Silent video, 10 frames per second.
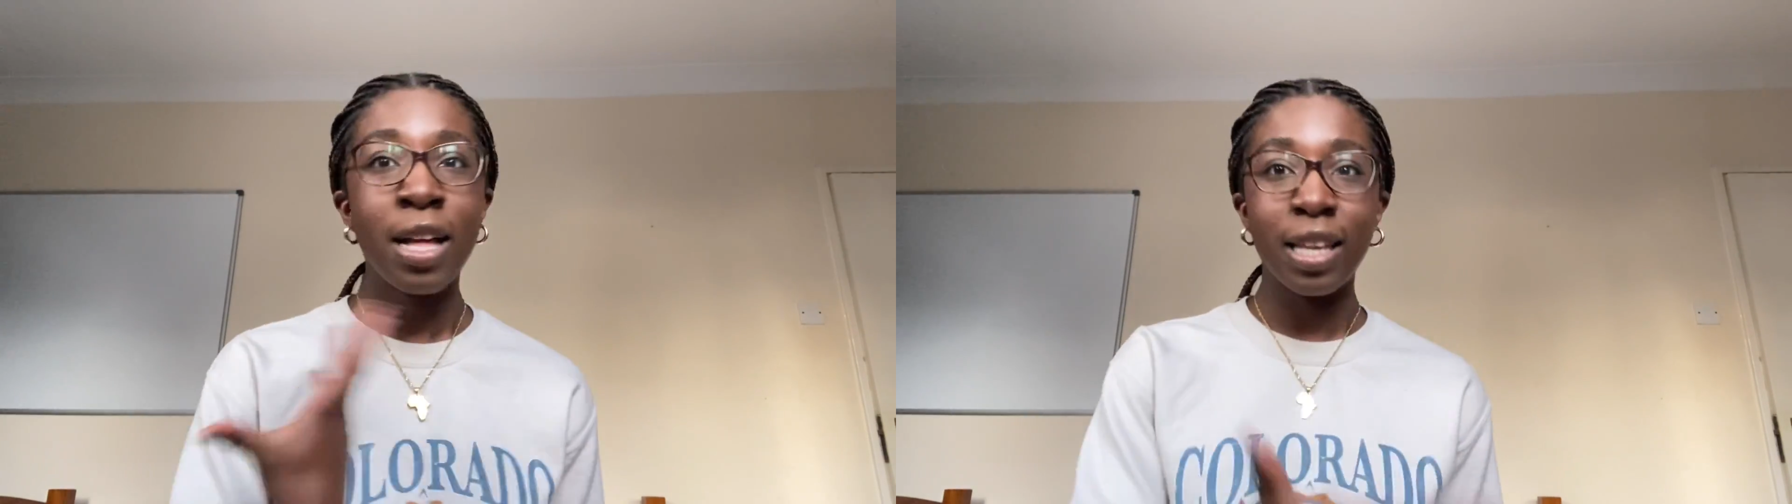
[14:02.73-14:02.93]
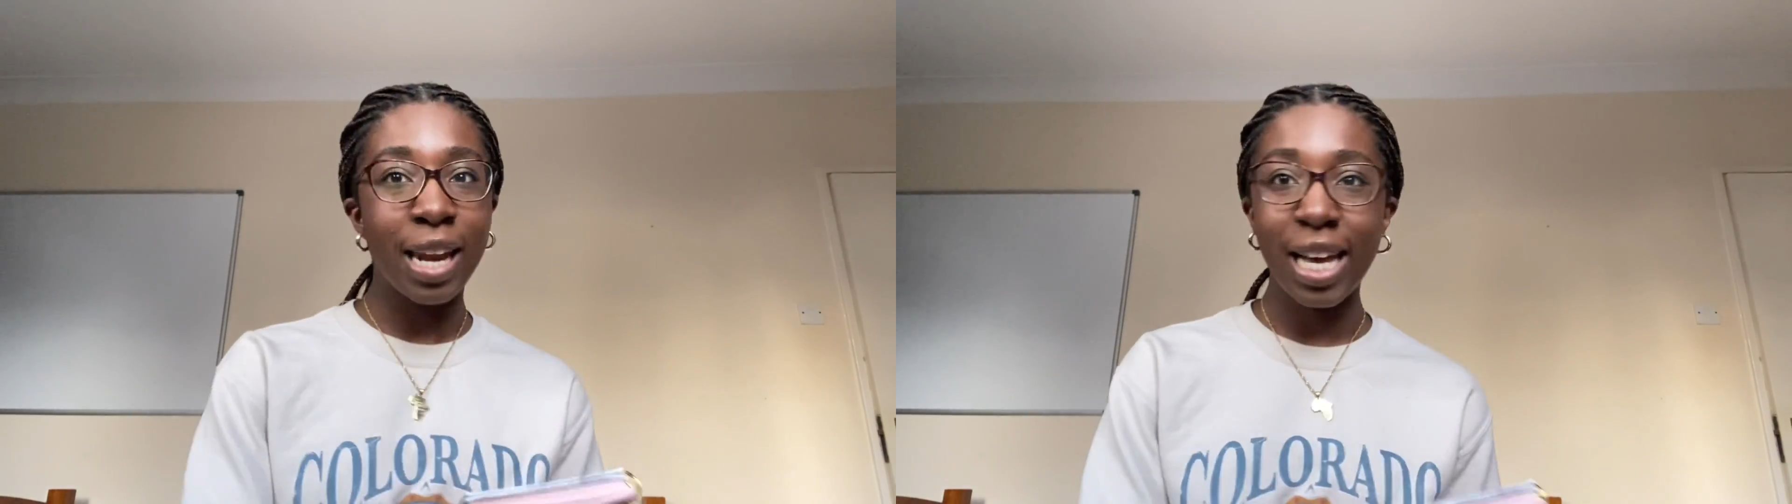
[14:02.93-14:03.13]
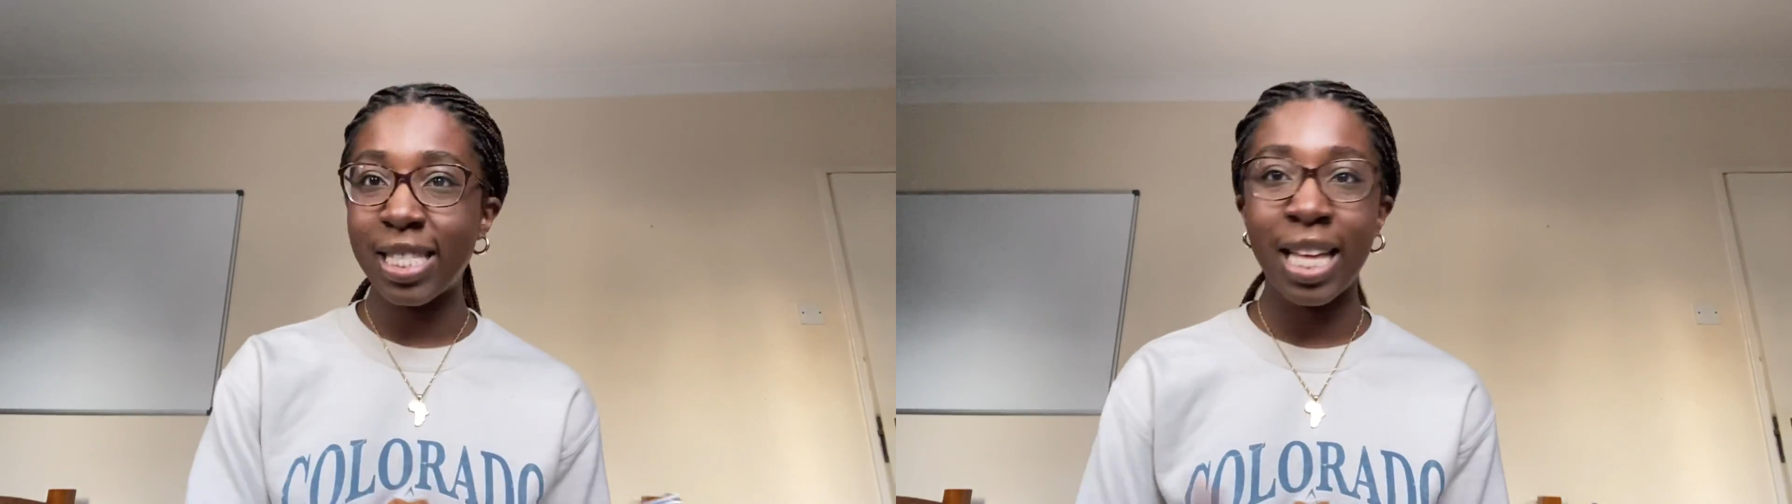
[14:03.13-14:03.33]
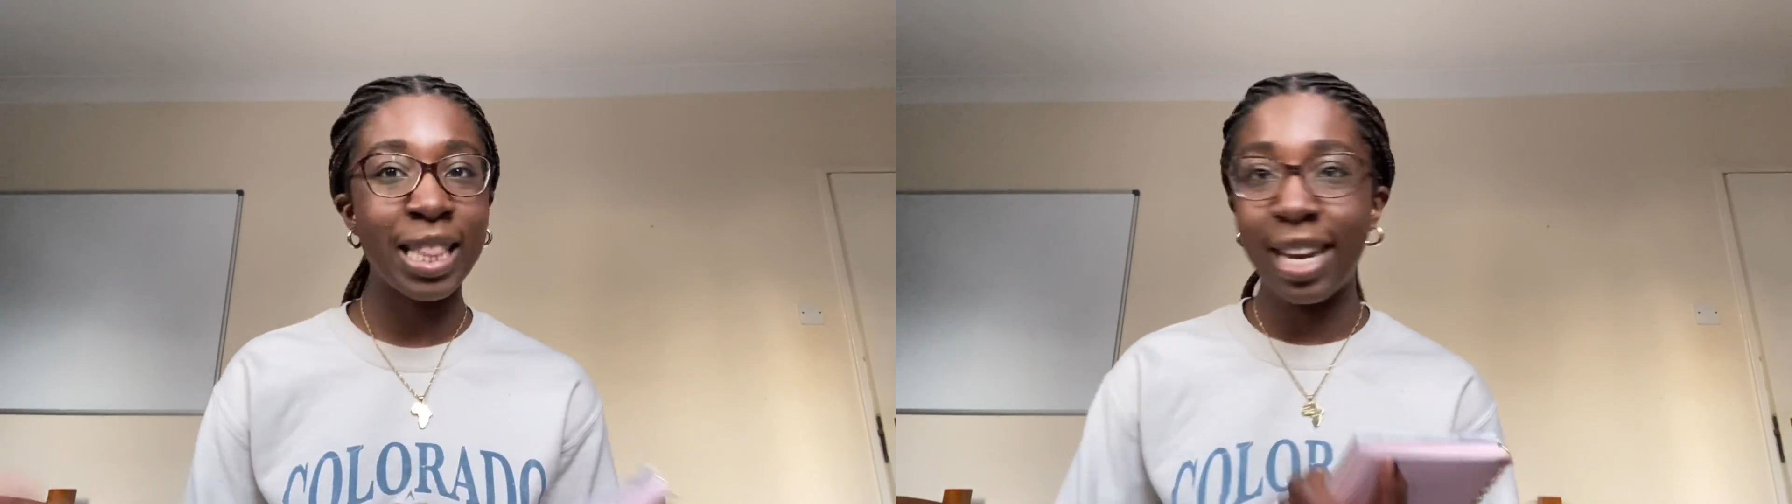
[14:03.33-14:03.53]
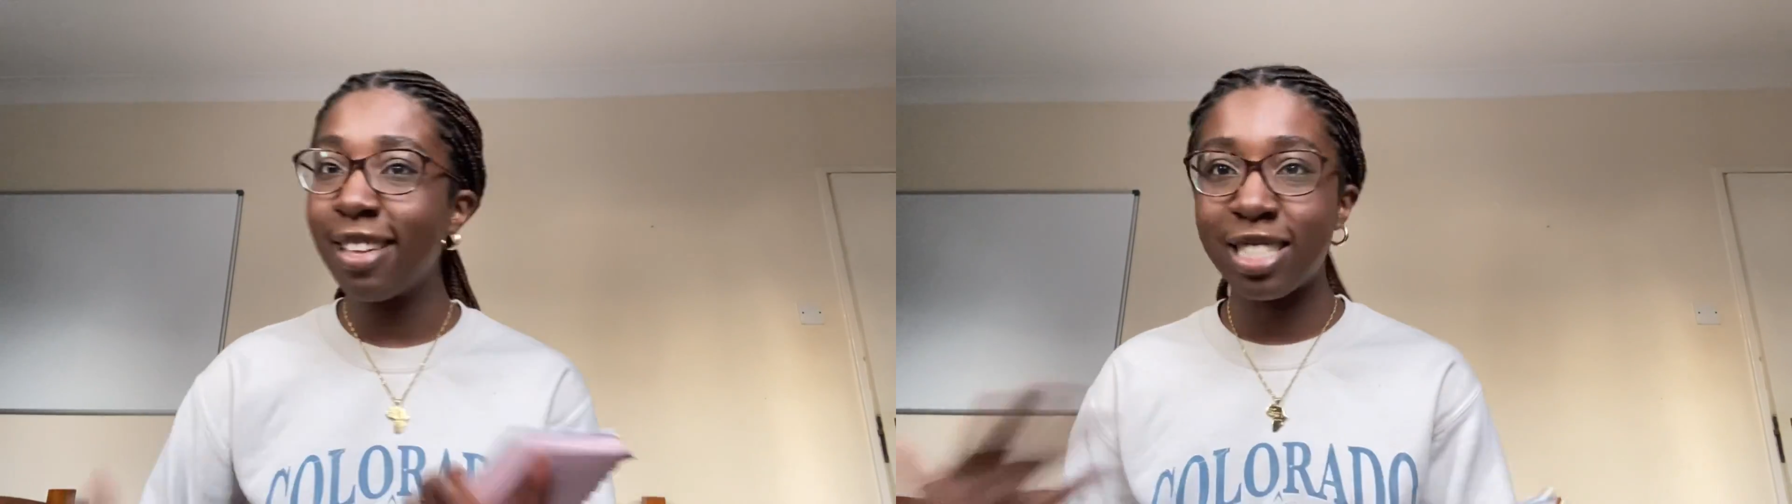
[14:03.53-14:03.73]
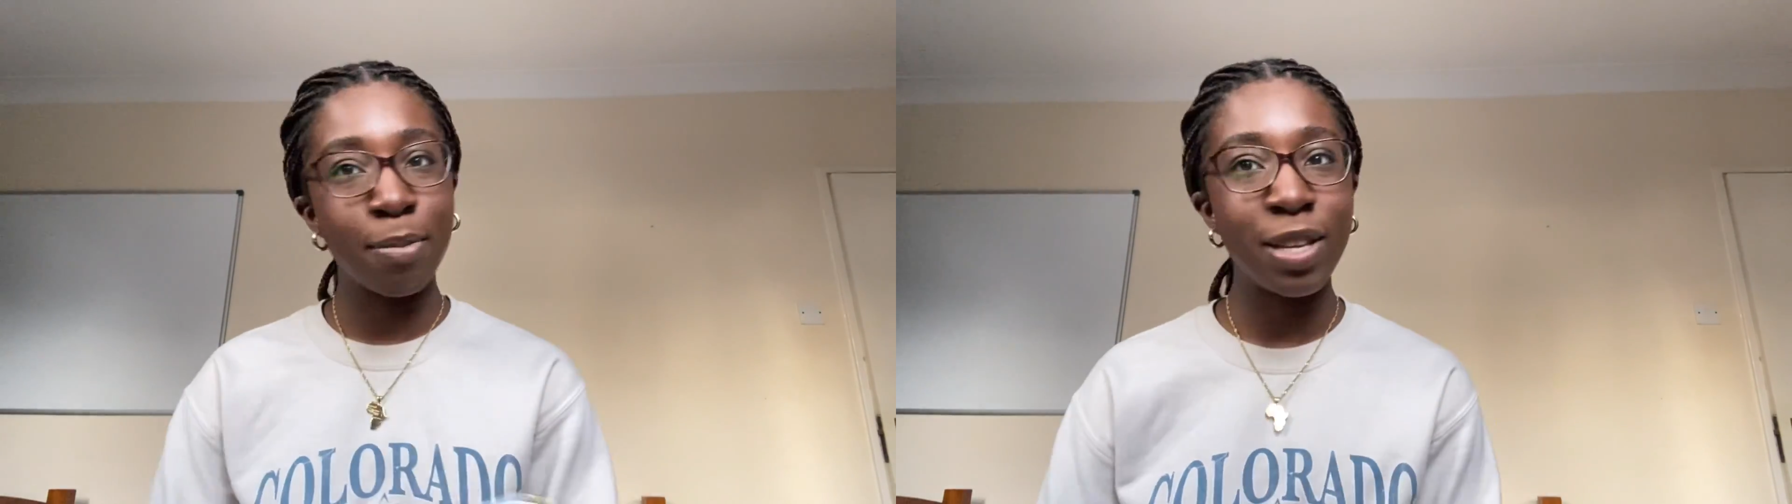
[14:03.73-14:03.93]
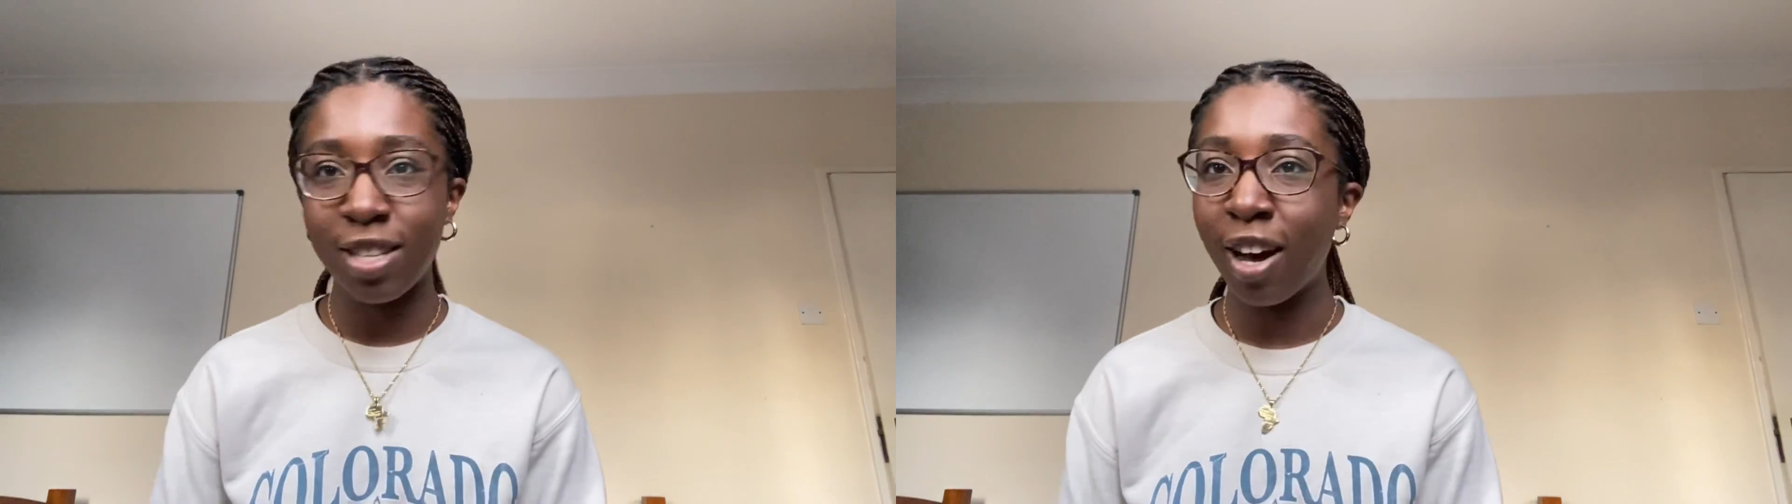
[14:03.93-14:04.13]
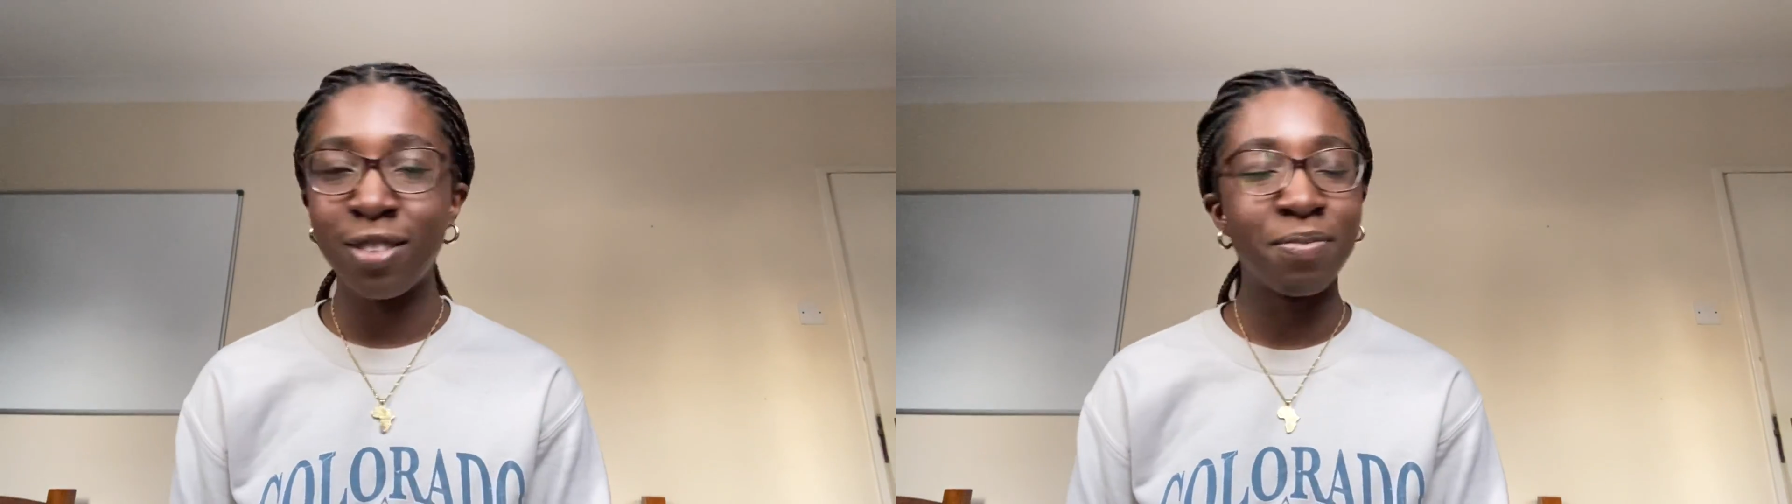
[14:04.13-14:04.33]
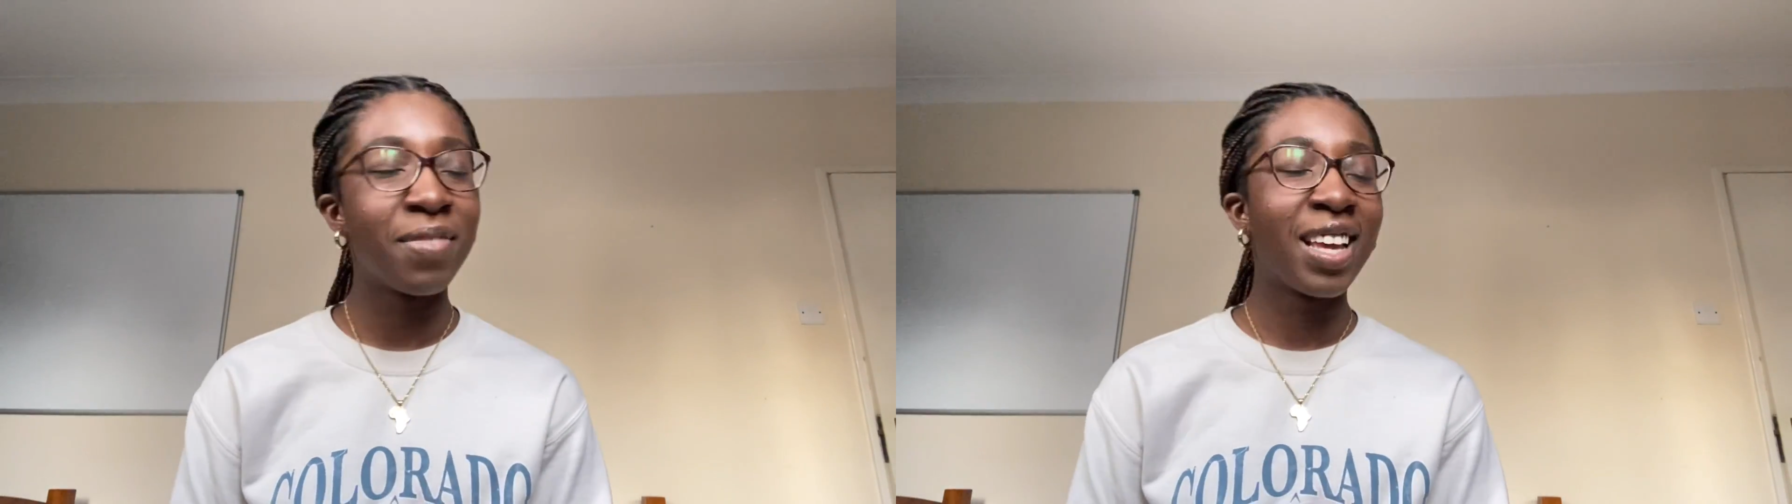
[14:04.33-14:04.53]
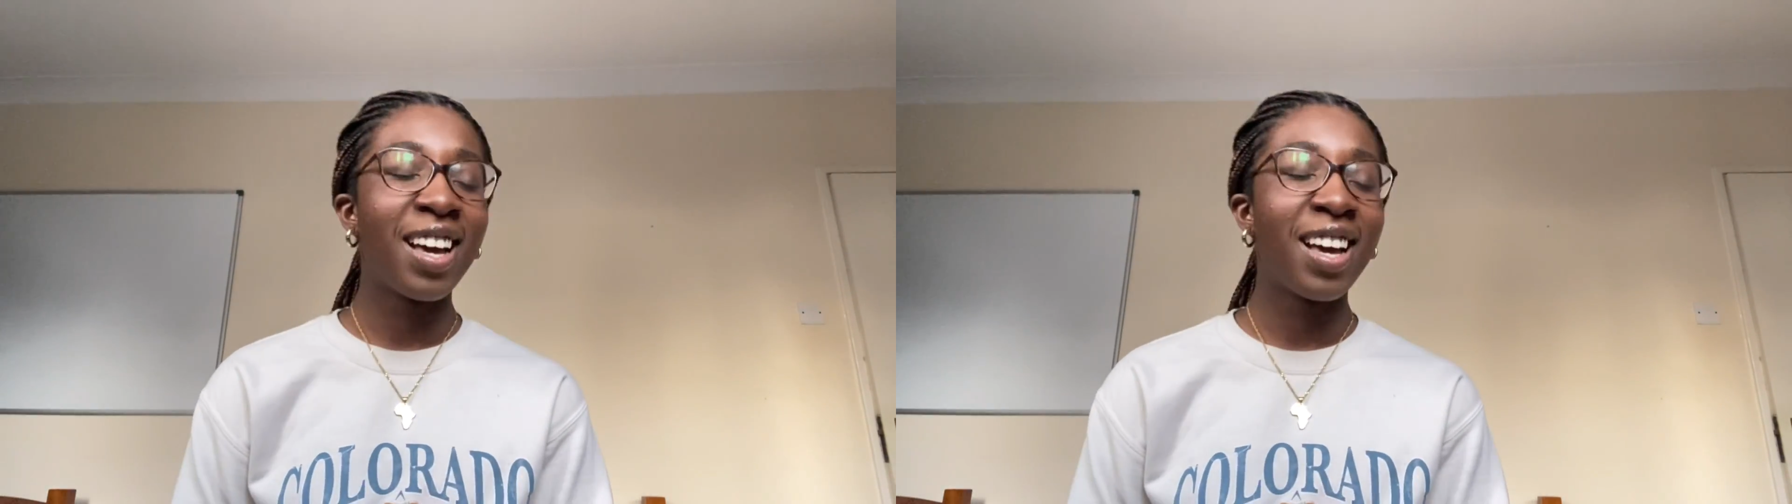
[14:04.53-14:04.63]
the next thing that needs to be done.